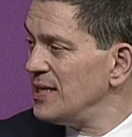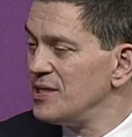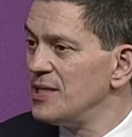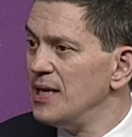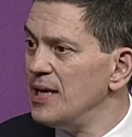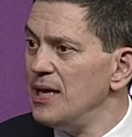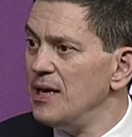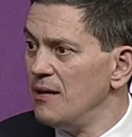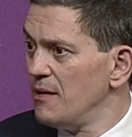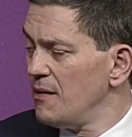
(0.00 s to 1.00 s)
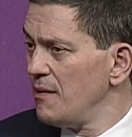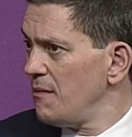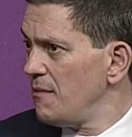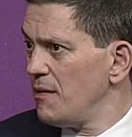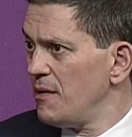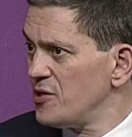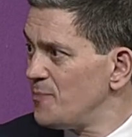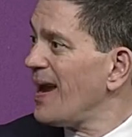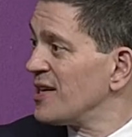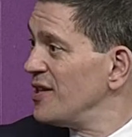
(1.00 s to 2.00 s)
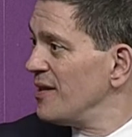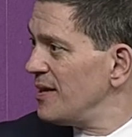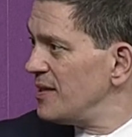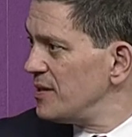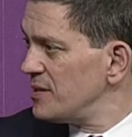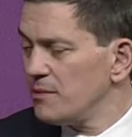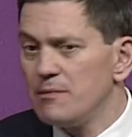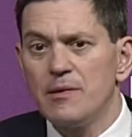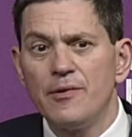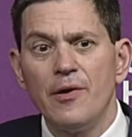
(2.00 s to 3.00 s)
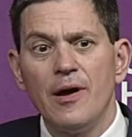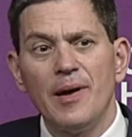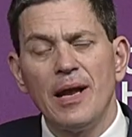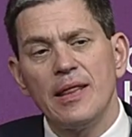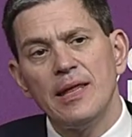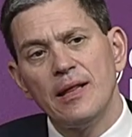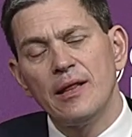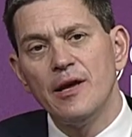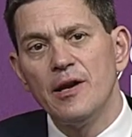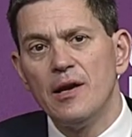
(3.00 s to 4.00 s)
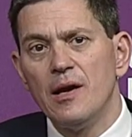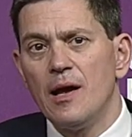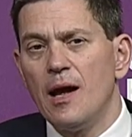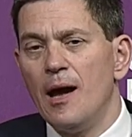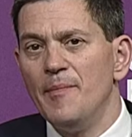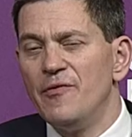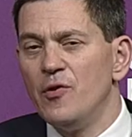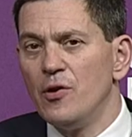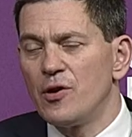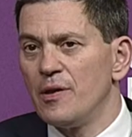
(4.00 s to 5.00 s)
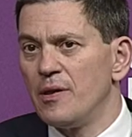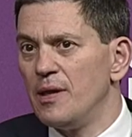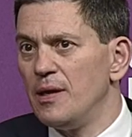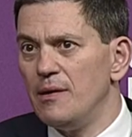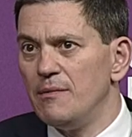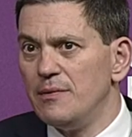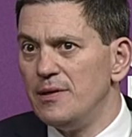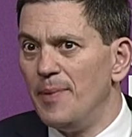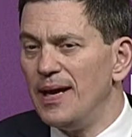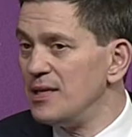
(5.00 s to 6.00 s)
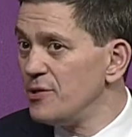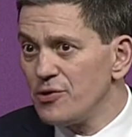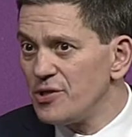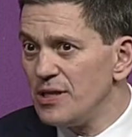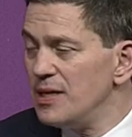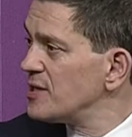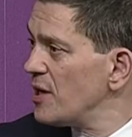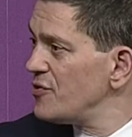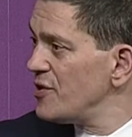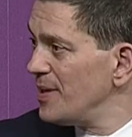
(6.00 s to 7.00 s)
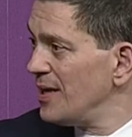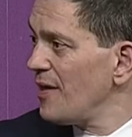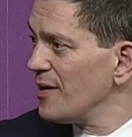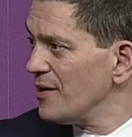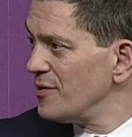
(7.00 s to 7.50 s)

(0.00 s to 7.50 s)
is the spectre hmm. that is thrown up. And I think that um, if you look at the debates, not just in this country, but in other hmm.